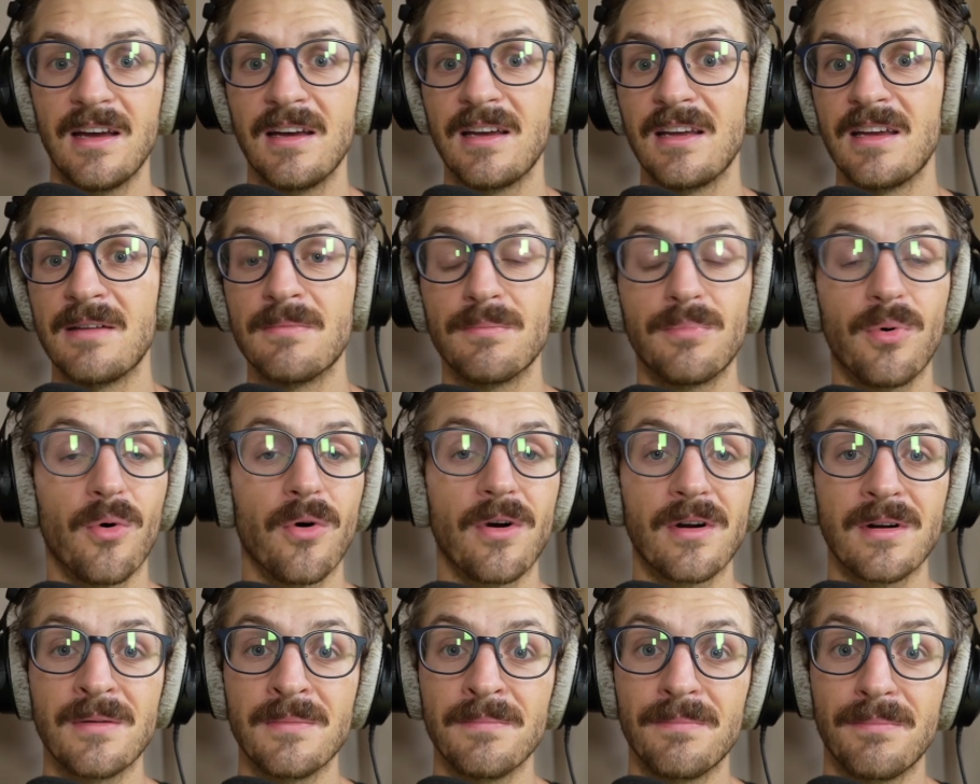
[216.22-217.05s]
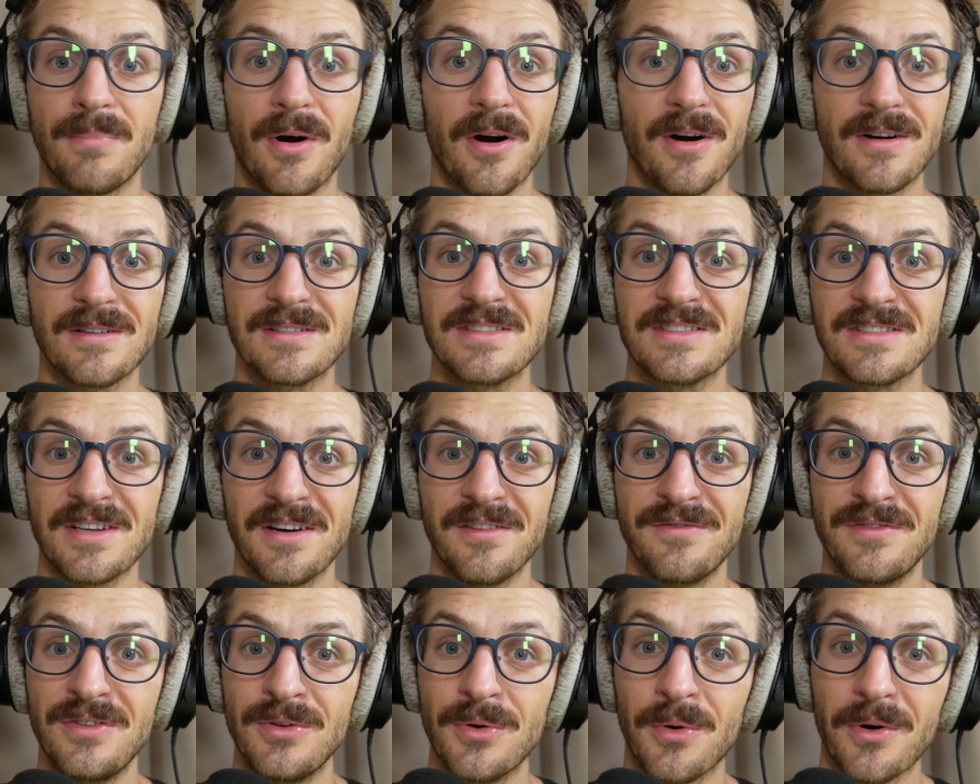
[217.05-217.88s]
important parts
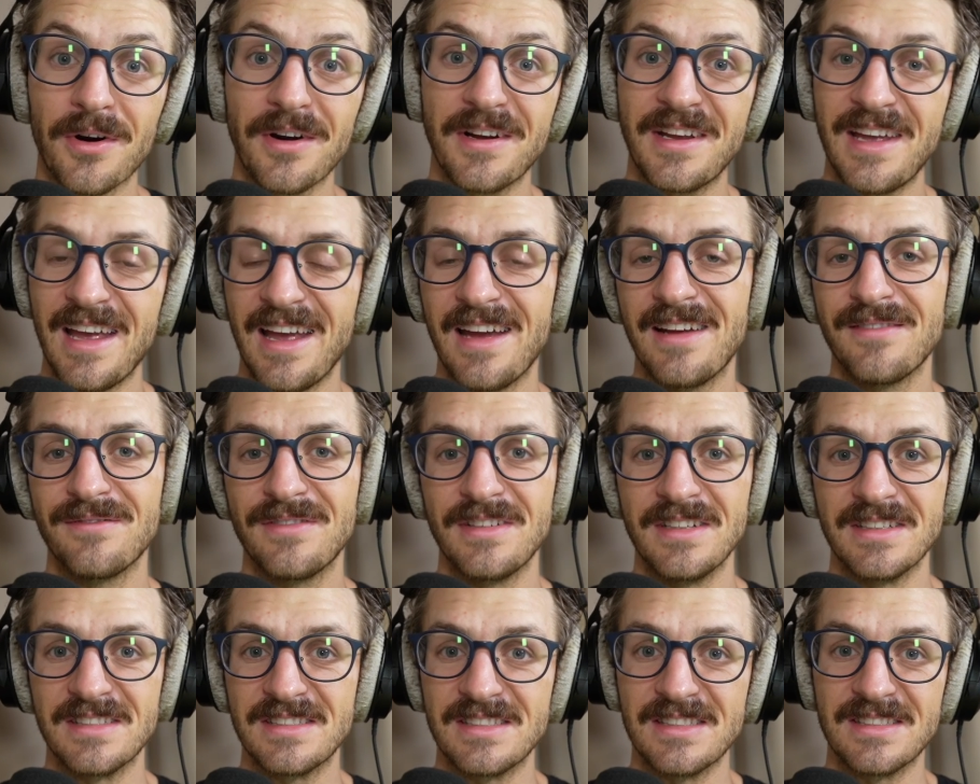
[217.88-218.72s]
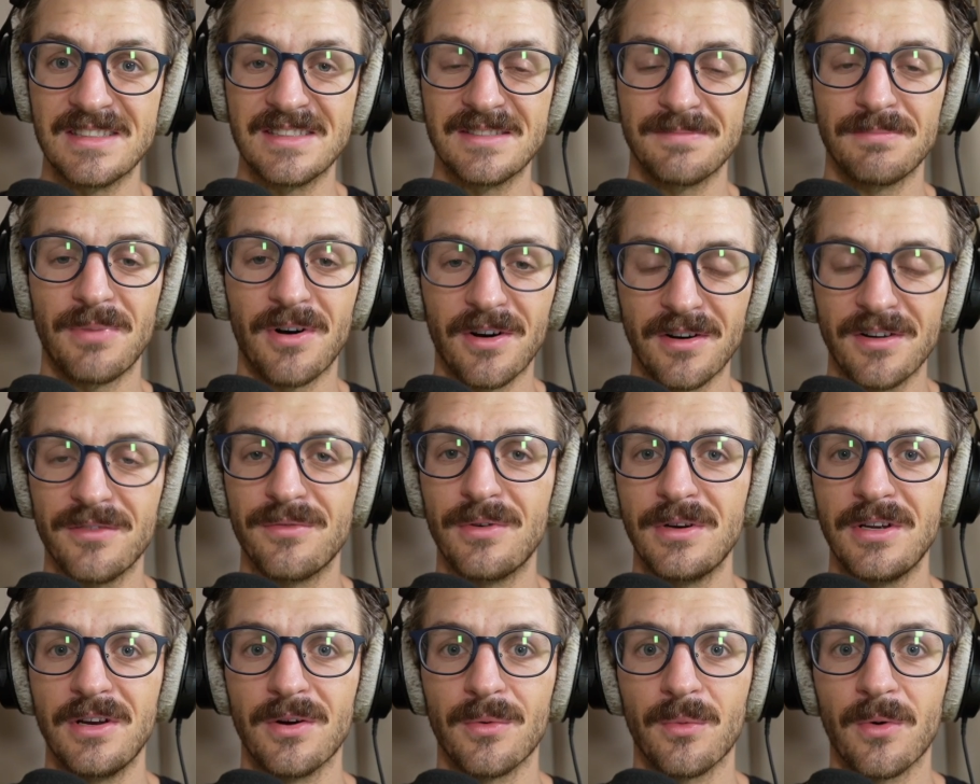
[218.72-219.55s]
of your canvas. It's part of
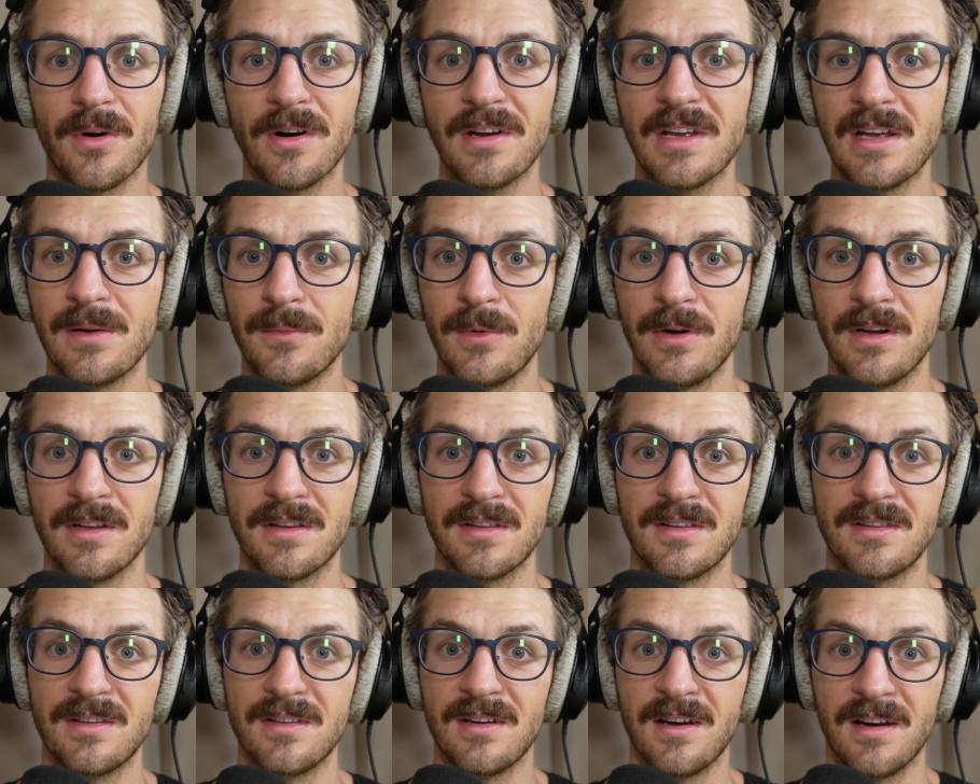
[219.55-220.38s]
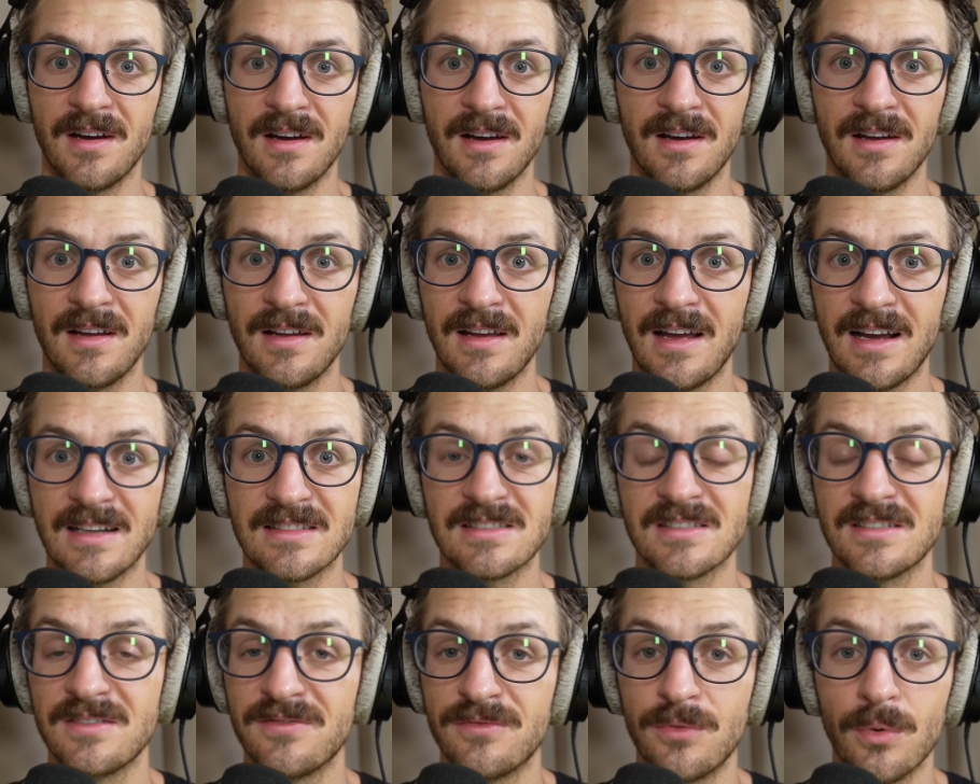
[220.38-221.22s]
what you're working with. Uh,
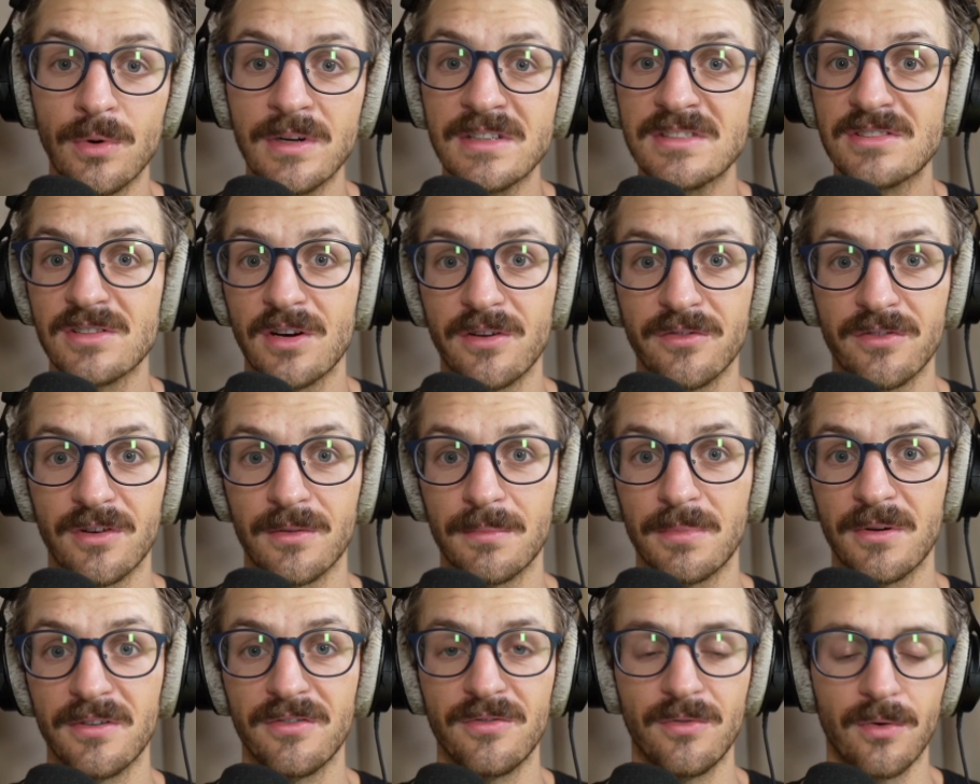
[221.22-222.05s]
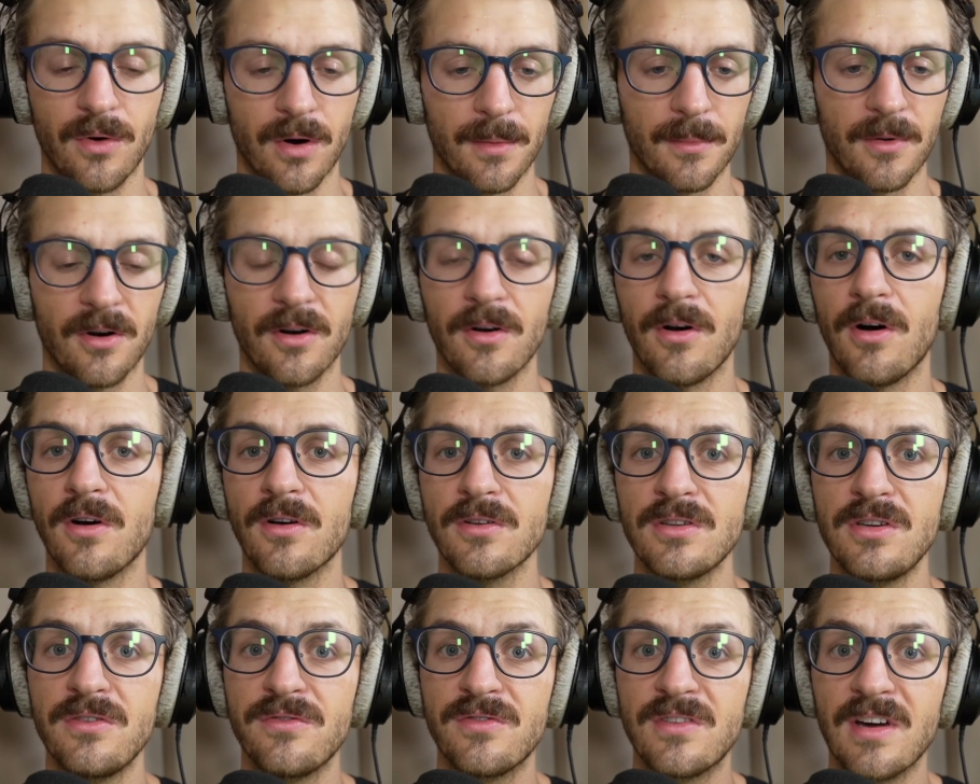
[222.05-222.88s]
as a voiceover performer, all
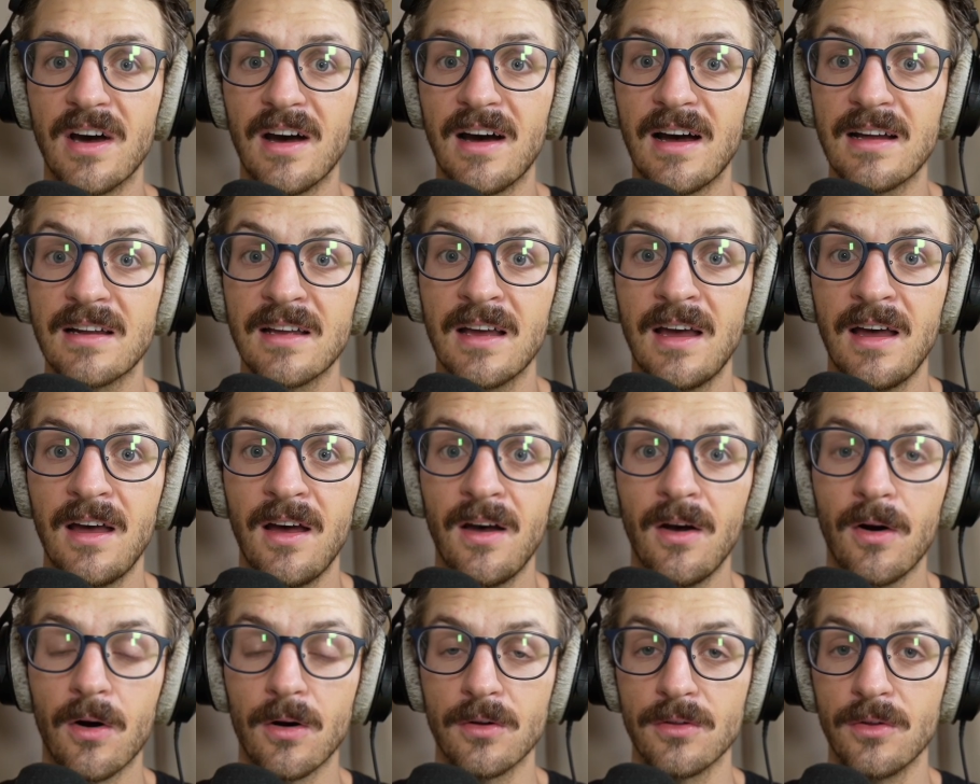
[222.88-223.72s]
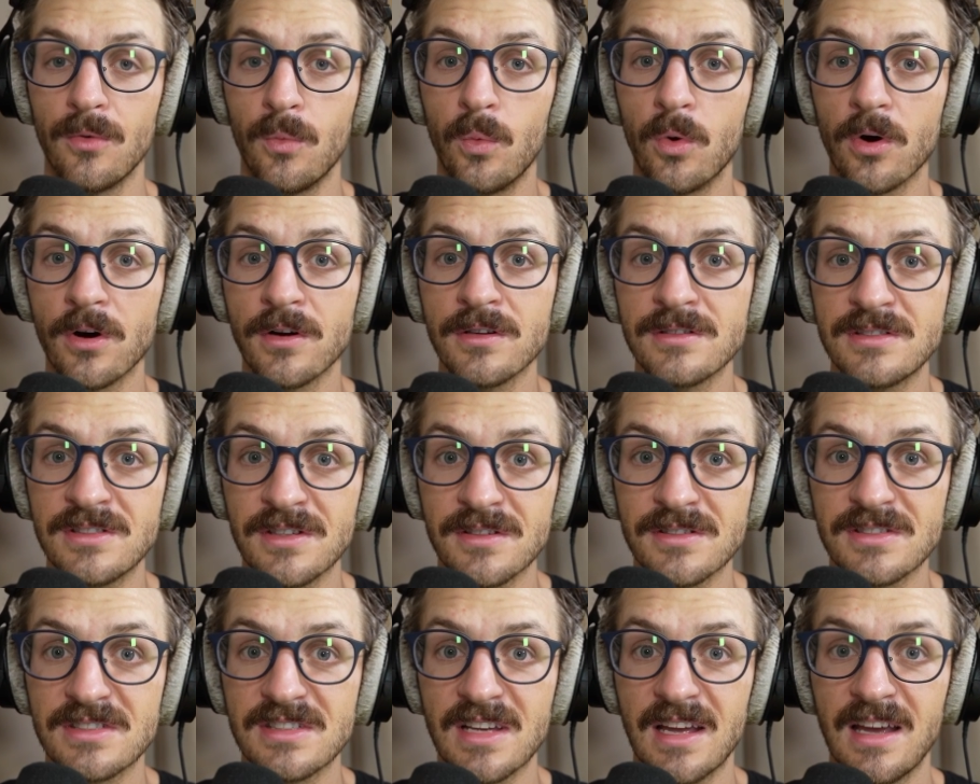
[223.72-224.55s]
you've got are the words
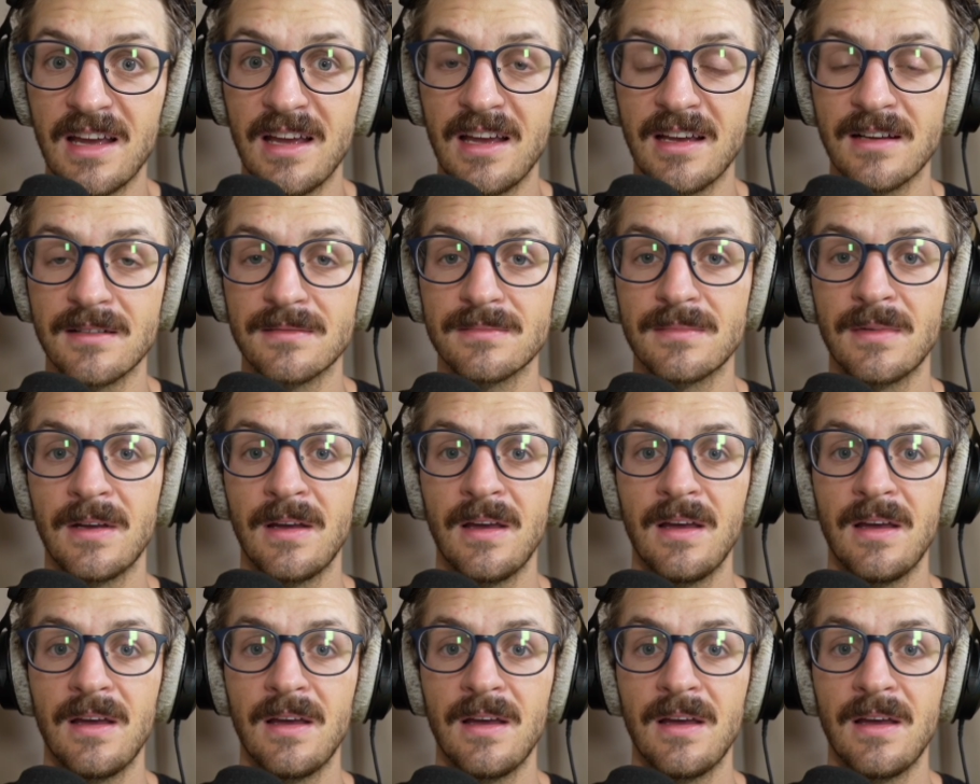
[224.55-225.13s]
you're saying,